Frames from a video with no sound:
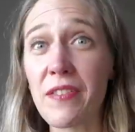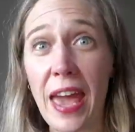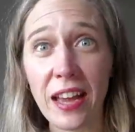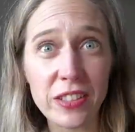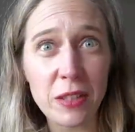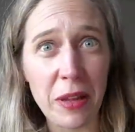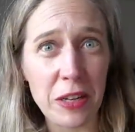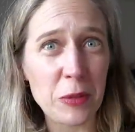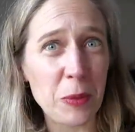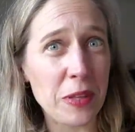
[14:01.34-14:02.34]
I've actually
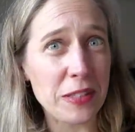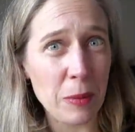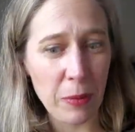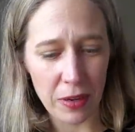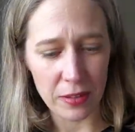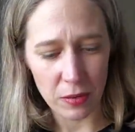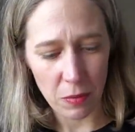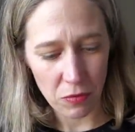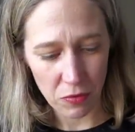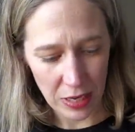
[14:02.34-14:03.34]
managed to put the zip in, so
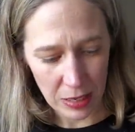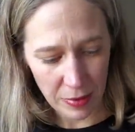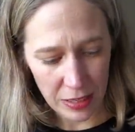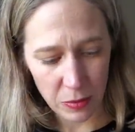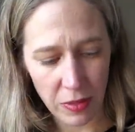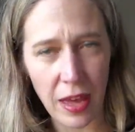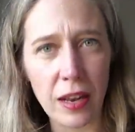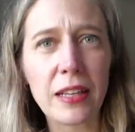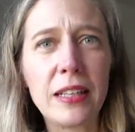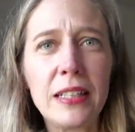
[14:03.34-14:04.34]
I'm really pleased with
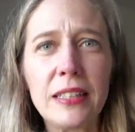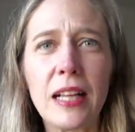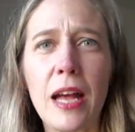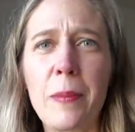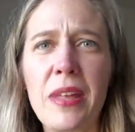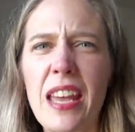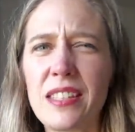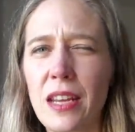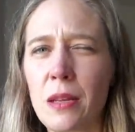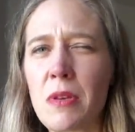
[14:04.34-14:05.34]
that. It
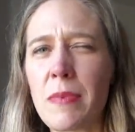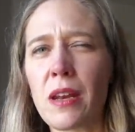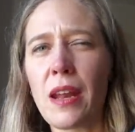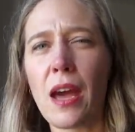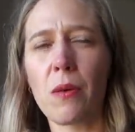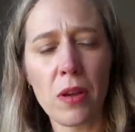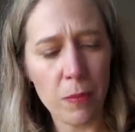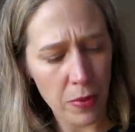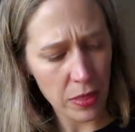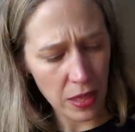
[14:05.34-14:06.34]
has taken me about an
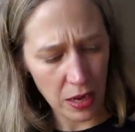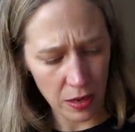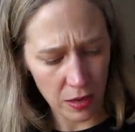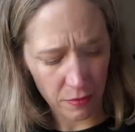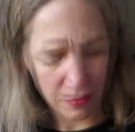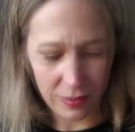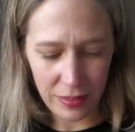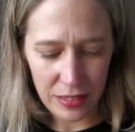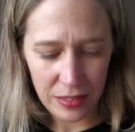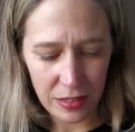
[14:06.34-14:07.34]
hour, but then
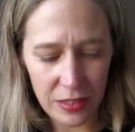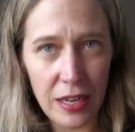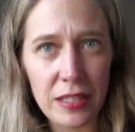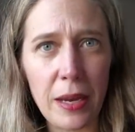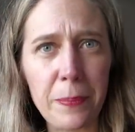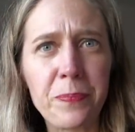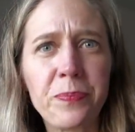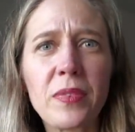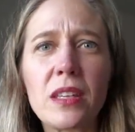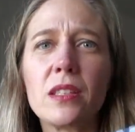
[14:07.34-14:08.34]
these things take time.
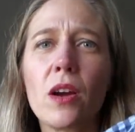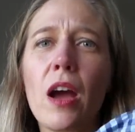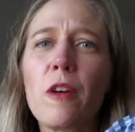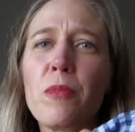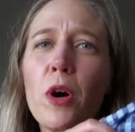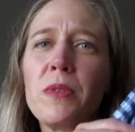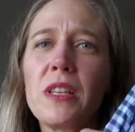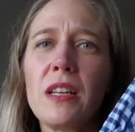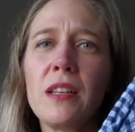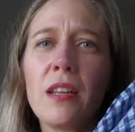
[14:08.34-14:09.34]
So I've popped
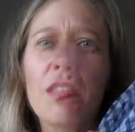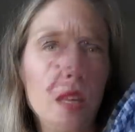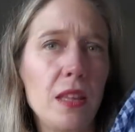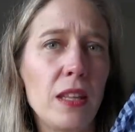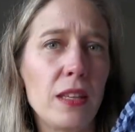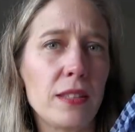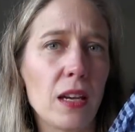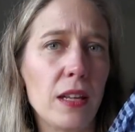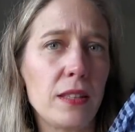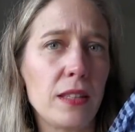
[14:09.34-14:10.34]
it in this
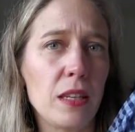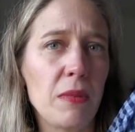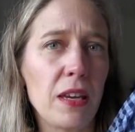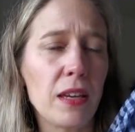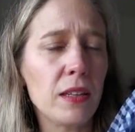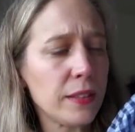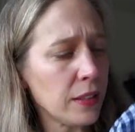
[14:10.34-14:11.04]
side seam here.